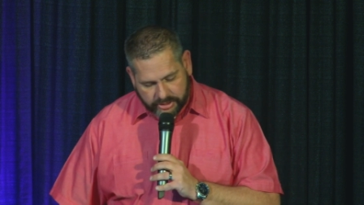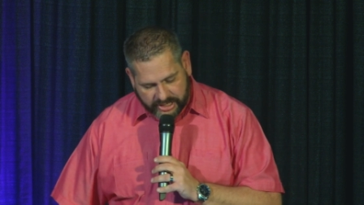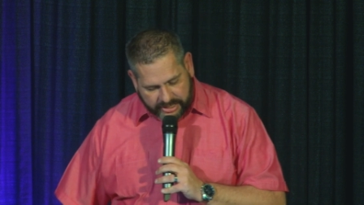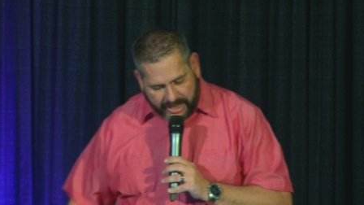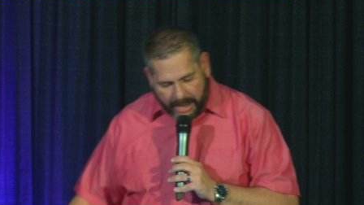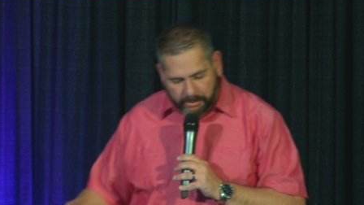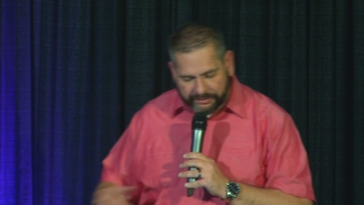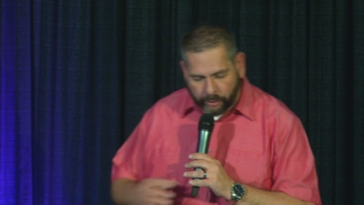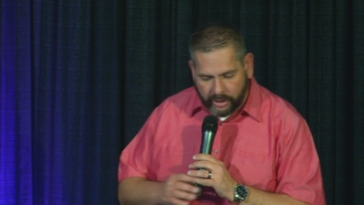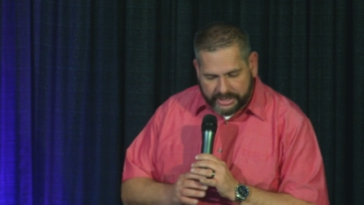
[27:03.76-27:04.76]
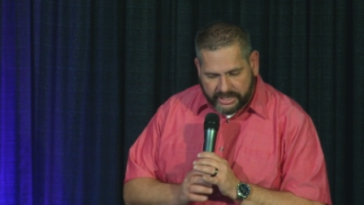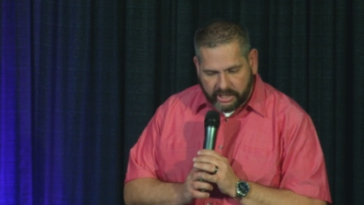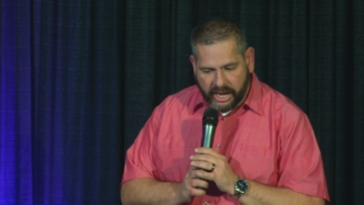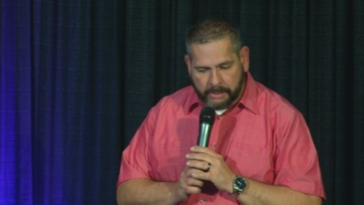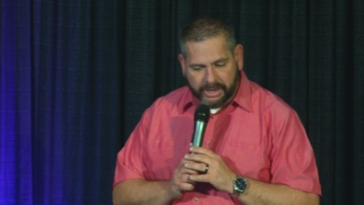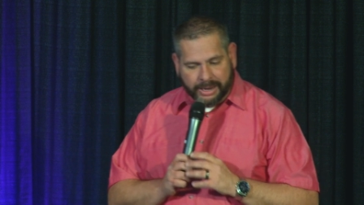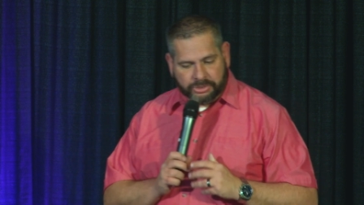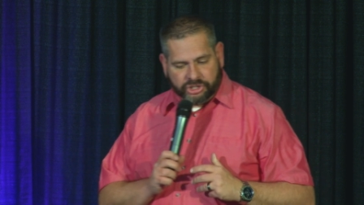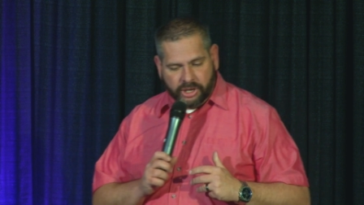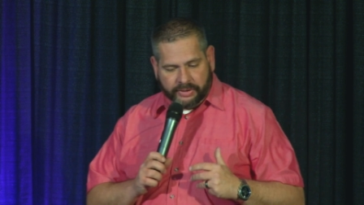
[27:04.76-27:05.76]
See, the night before at dinner,
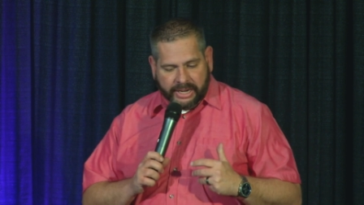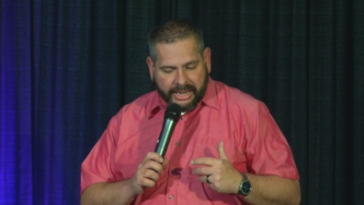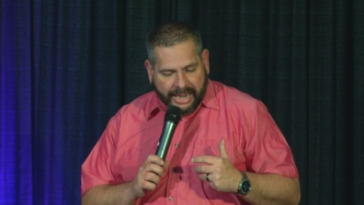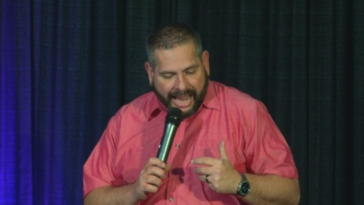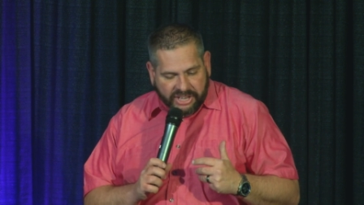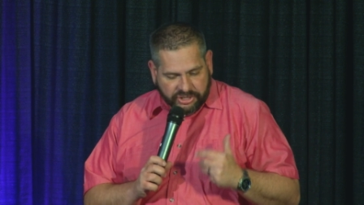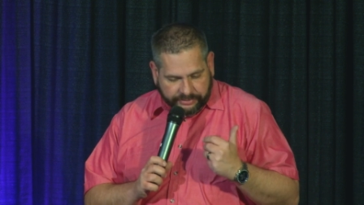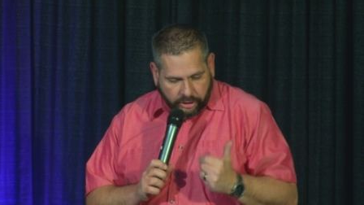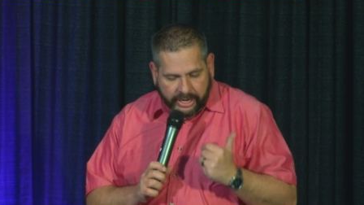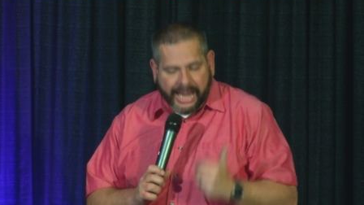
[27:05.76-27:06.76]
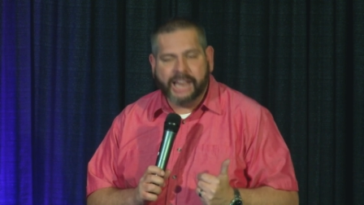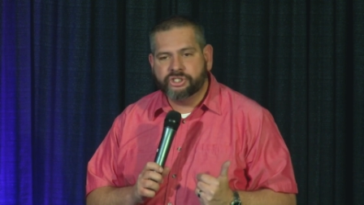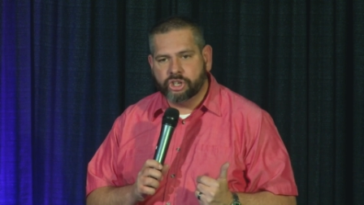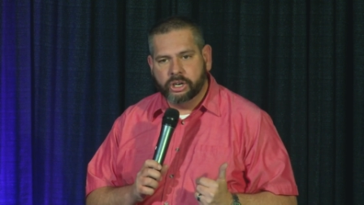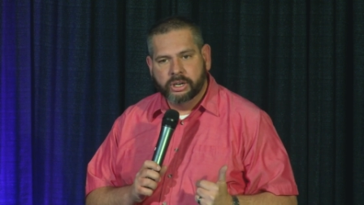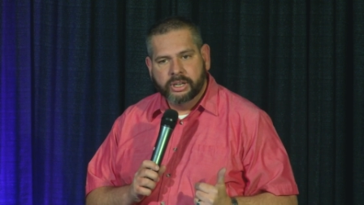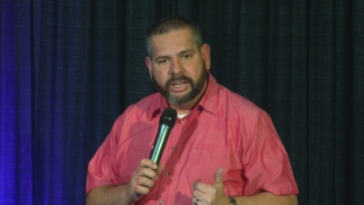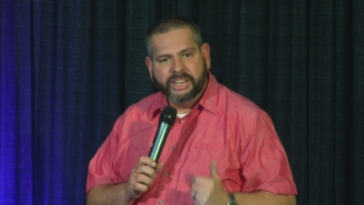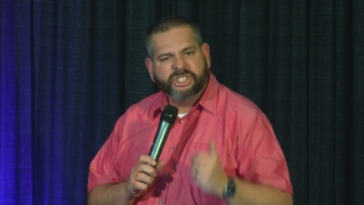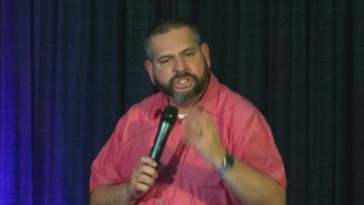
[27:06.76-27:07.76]
Abraham's servant had asked for an answer.
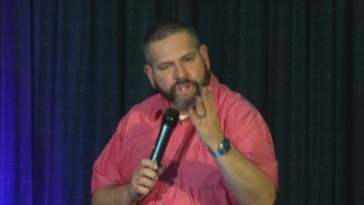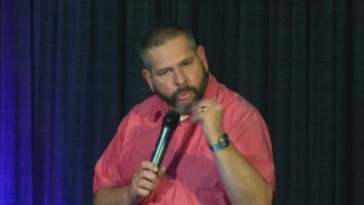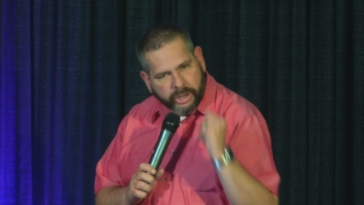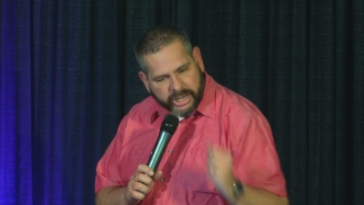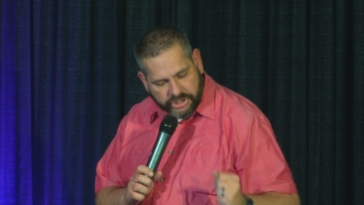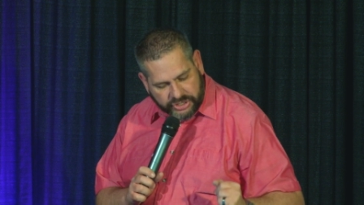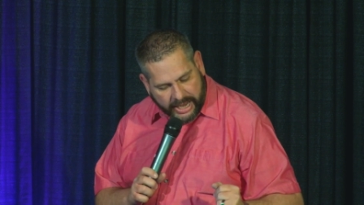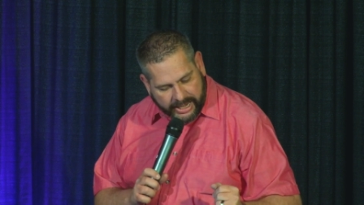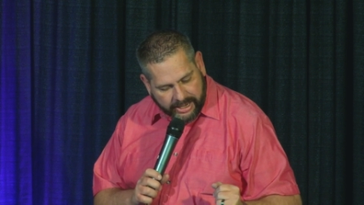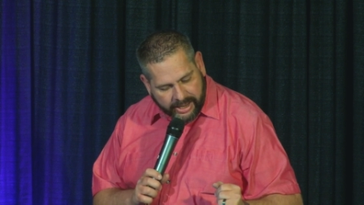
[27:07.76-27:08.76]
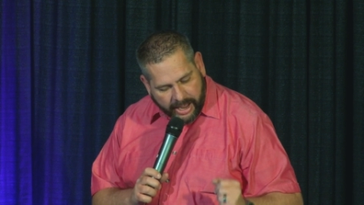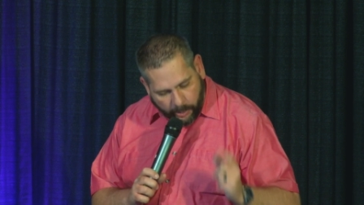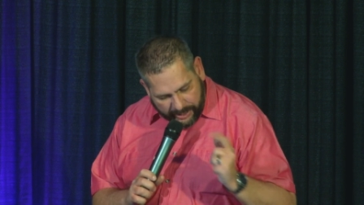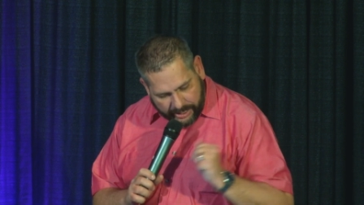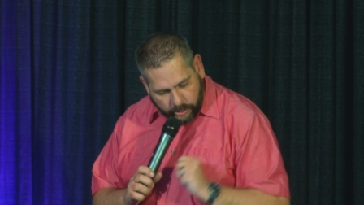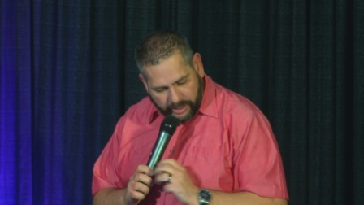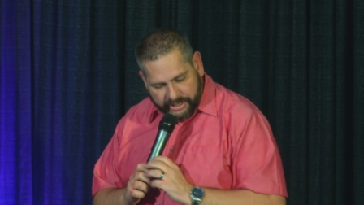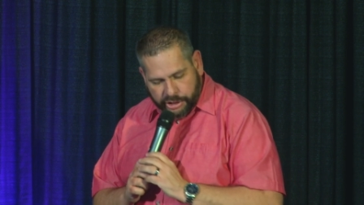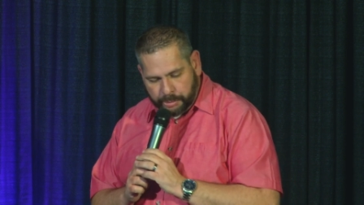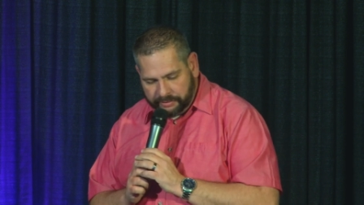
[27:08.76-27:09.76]
He said, So what do you say? And we didn't
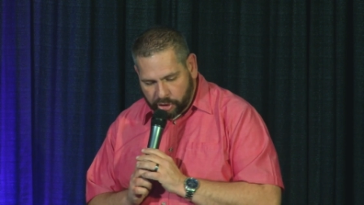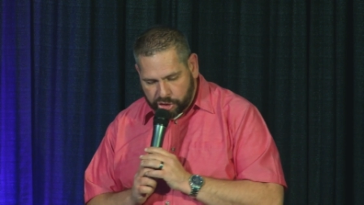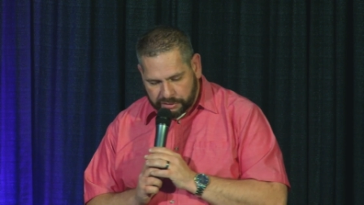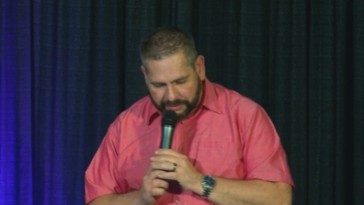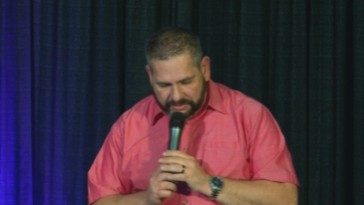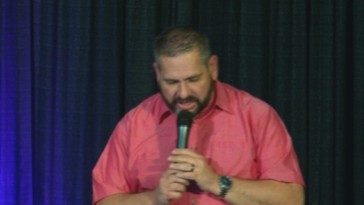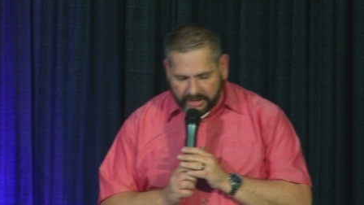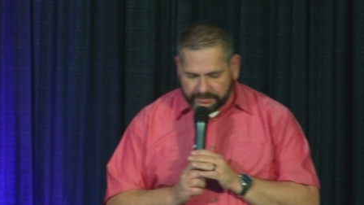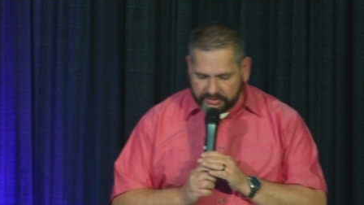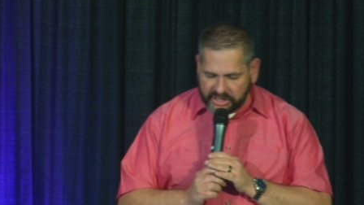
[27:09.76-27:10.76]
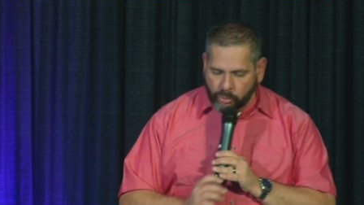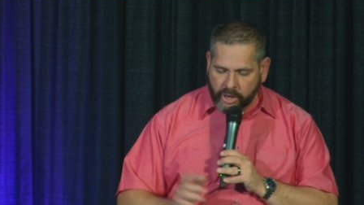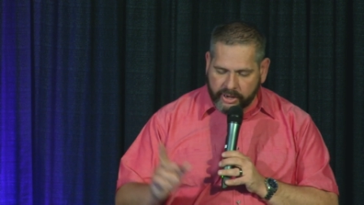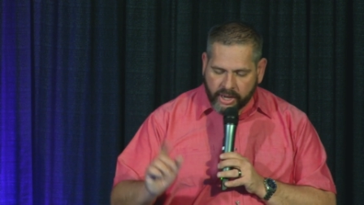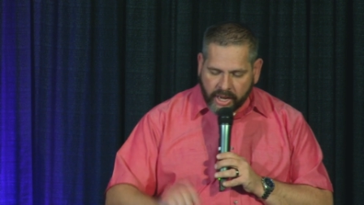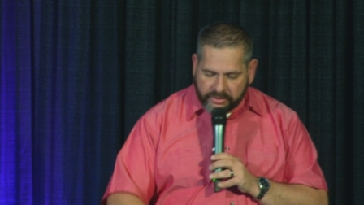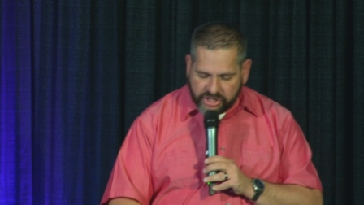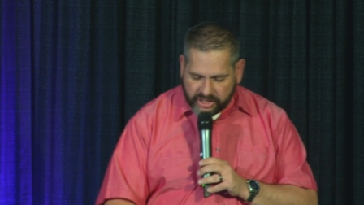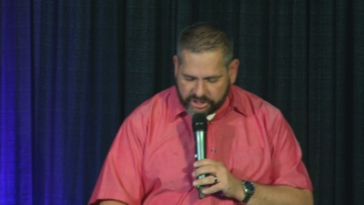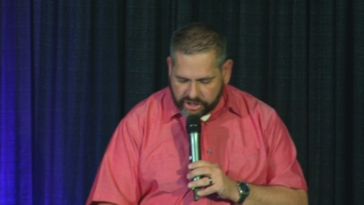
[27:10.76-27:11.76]
read this, but verses 50 and 51 of
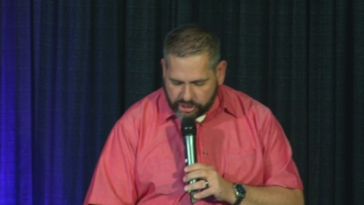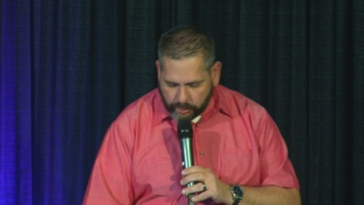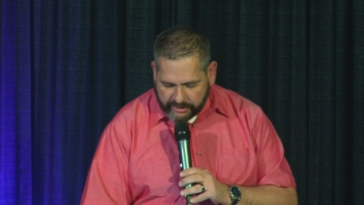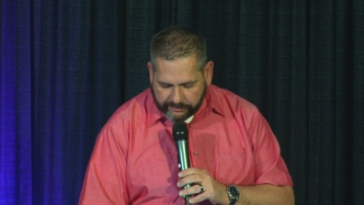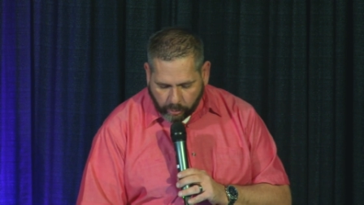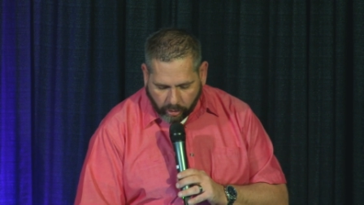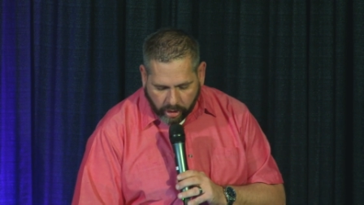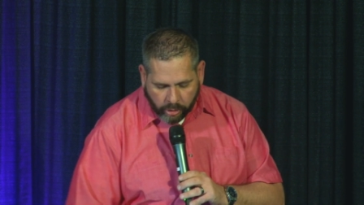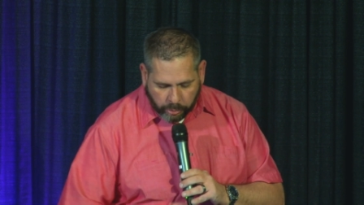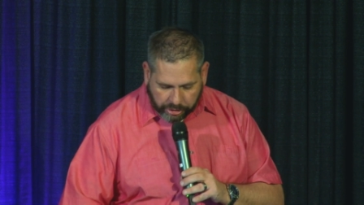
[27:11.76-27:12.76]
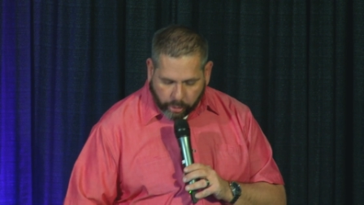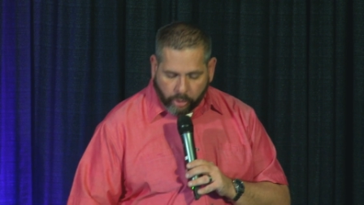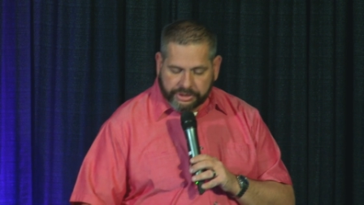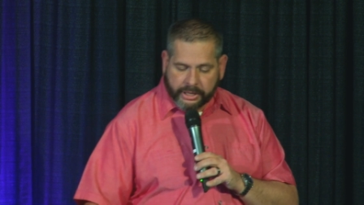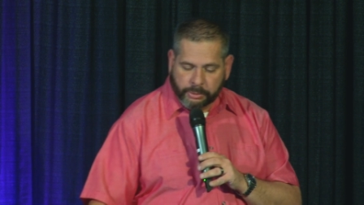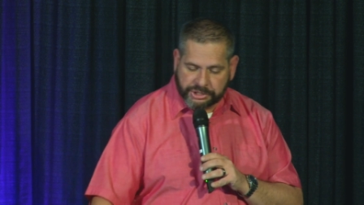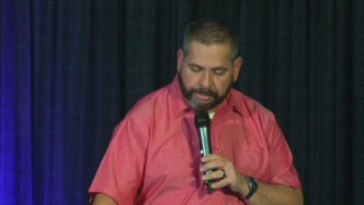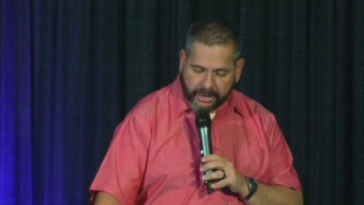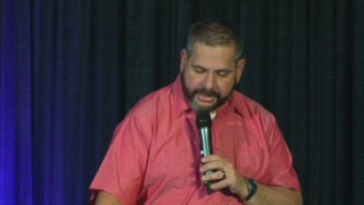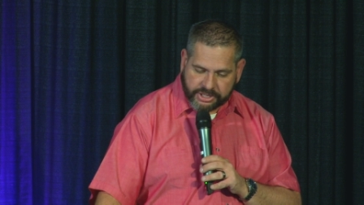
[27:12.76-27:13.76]
Genesis 24 record their
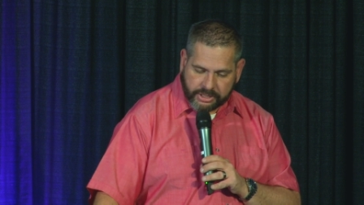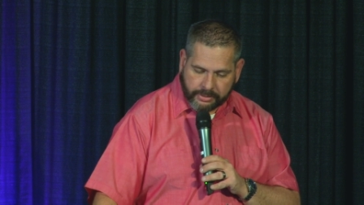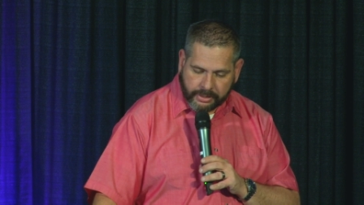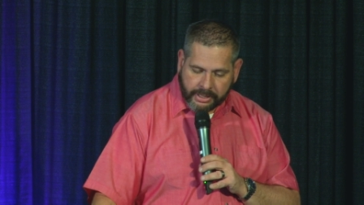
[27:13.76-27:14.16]
response.